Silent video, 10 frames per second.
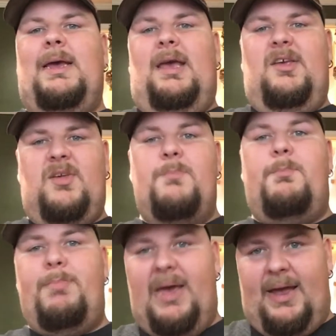is a
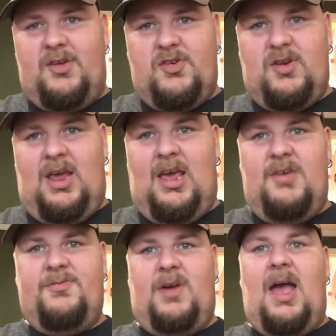bitch
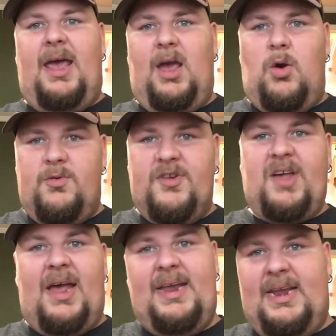if I over
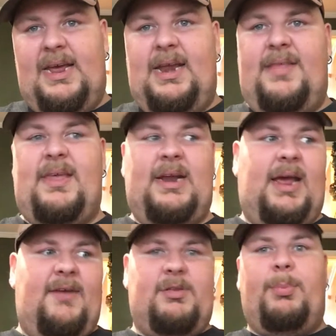tighten it and then I
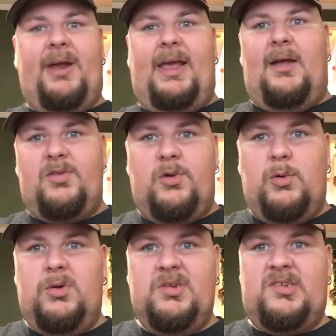have to break out
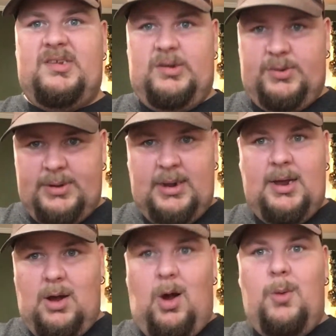tools to
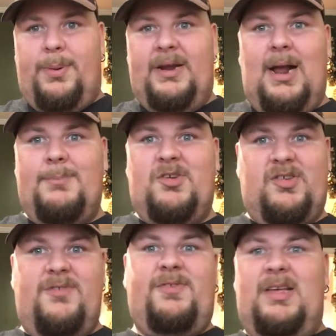open it up
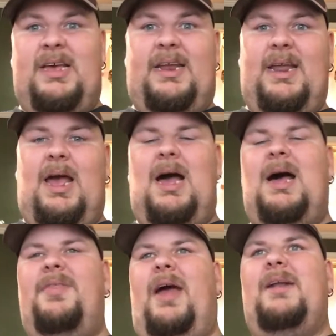just to fill it.
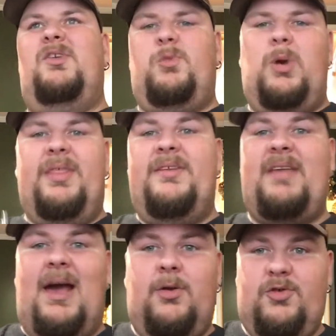That is one of the
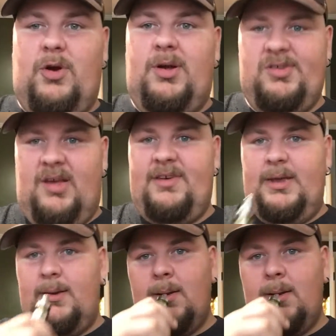down draws of it.